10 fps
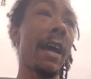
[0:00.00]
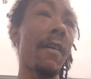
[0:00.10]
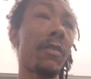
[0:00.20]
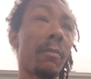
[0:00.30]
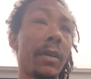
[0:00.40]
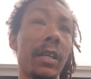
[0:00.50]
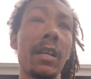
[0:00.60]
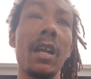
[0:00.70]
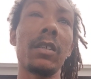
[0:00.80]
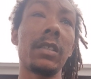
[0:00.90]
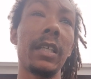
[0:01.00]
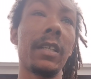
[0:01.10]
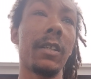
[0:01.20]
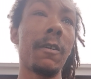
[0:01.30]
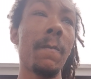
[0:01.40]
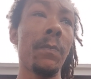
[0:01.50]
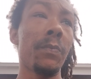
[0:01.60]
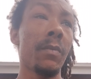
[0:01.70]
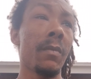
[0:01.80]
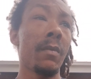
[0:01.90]
having $1 million in a
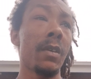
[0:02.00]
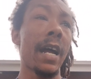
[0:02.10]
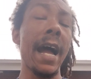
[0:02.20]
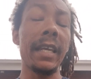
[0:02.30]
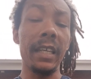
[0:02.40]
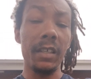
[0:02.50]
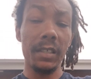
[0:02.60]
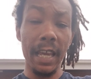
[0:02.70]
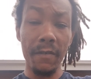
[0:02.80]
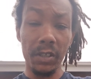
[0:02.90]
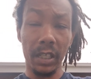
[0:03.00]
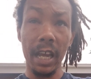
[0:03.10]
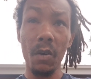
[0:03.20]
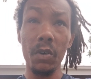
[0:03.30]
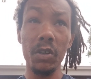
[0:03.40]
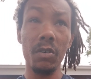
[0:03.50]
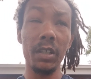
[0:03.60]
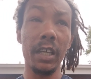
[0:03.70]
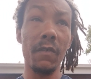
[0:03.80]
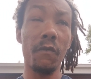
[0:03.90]
high yield savings account where you
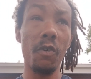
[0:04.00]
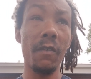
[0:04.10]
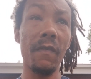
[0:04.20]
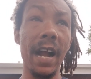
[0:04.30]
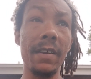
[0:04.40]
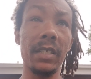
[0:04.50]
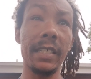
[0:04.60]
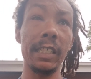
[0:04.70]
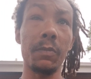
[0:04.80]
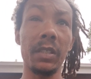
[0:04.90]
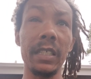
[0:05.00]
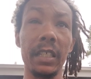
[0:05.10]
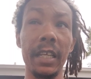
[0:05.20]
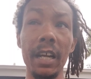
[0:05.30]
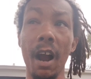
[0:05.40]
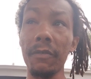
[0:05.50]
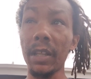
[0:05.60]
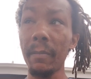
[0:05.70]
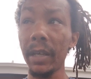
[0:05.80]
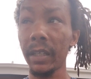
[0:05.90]
only get 4, 5 to 6% a year off
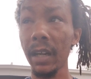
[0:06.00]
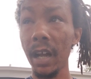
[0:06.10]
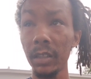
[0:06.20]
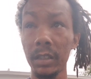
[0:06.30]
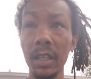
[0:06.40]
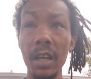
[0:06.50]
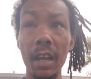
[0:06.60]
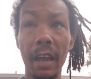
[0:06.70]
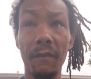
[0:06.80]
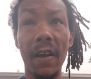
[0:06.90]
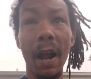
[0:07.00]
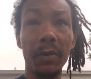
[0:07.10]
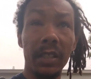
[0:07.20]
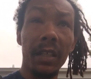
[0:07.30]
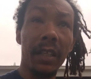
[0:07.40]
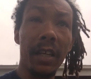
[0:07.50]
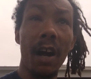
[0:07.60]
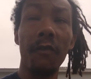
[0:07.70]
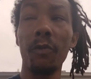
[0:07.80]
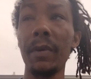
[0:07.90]
that $1 million, and 5% a year
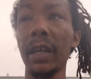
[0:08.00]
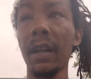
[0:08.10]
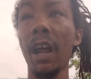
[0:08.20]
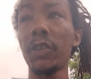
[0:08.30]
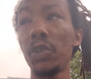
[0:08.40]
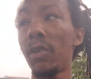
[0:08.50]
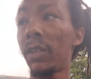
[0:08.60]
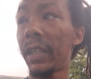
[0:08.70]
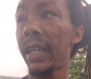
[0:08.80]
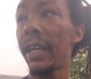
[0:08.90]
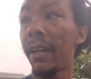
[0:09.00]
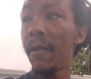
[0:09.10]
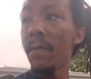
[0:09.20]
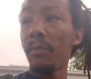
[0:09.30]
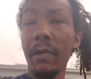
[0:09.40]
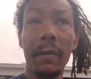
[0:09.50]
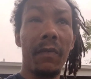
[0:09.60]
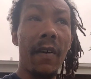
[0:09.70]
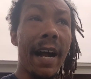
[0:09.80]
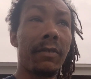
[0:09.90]
off $1 million. You only getting maybe
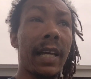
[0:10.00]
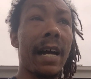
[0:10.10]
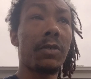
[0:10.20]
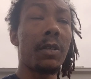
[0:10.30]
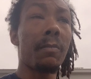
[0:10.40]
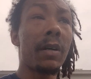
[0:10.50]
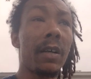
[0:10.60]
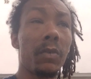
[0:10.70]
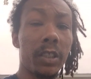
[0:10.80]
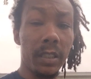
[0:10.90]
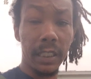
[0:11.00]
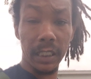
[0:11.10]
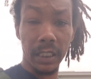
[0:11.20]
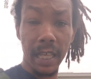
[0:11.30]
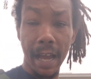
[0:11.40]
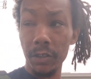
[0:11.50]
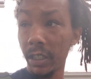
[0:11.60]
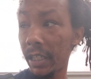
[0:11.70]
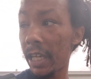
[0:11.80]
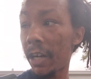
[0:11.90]
$5,000 a month, which is
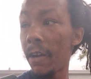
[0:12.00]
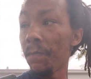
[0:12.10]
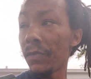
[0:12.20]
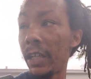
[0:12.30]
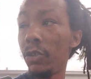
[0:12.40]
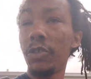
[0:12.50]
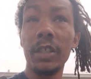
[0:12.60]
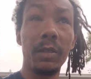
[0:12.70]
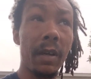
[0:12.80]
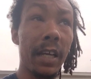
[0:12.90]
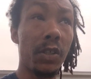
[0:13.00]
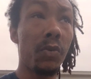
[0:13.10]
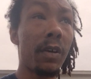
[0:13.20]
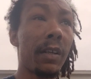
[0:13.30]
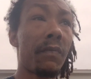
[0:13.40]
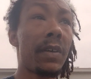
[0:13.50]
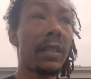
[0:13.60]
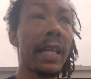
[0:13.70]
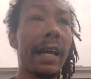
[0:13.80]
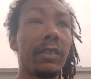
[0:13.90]
$60,000 a year, and you just made
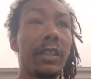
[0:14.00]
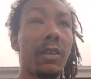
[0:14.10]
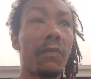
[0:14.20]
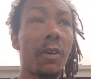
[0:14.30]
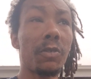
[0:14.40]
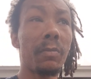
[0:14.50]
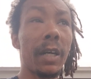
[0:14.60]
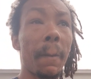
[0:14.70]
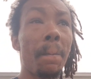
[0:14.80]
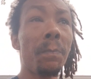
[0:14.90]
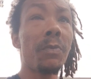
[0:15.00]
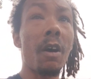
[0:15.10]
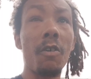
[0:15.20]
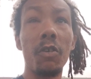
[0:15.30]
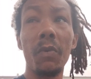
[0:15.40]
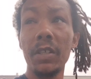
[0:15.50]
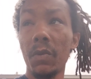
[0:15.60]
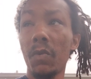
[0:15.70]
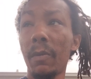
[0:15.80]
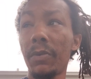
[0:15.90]
$250,000 in your first month, only
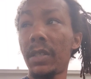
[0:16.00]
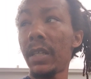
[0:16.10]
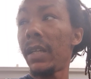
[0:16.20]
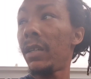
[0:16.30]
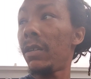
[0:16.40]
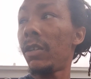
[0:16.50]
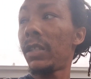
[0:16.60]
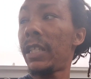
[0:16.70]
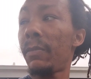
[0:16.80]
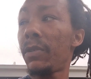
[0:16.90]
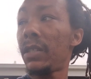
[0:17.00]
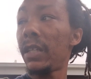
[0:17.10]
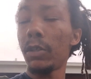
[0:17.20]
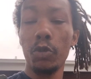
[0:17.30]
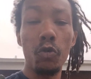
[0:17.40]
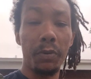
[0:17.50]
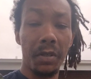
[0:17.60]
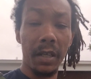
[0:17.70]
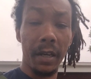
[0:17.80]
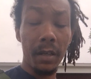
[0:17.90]
risking 1% or 10% or
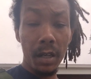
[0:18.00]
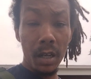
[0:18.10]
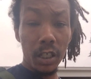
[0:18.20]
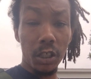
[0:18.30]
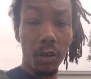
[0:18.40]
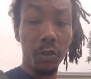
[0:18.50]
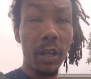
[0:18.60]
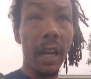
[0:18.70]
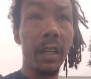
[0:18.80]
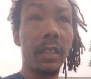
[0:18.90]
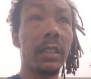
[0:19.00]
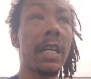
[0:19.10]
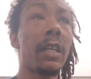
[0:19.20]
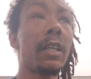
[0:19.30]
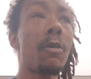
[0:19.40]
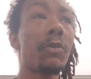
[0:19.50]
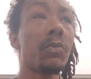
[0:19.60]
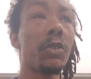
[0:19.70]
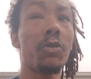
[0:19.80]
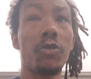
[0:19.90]
2%. So you got to understand the numbers
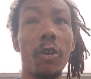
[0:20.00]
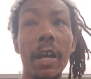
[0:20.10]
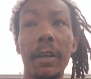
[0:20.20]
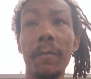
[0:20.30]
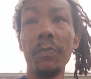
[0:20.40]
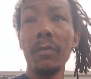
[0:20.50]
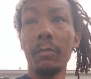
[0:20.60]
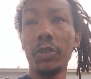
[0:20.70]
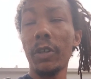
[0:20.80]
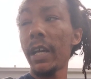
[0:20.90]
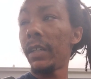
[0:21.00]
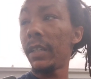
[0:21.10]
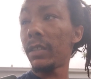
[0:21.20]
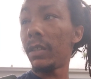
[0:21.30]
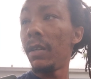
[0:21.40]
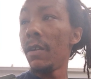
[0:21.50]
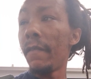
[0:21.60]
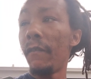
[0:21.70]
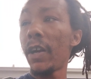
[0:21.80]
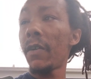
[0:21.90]
when you're trading. But trading is a
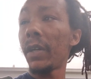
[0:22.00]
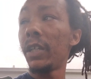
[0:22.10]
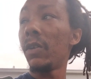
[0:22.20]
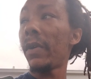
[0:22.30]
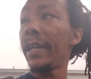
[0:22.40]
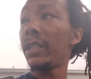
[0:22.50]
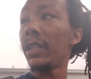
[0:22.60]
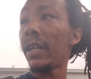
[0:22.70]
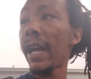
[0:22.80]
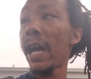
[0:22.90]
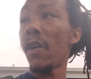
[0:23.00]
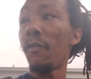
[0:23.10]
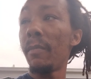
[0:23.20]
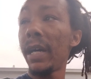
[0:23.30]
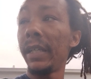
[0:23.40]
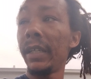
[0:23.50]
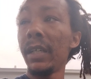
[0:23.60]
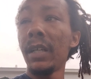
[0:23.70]
very good way to have money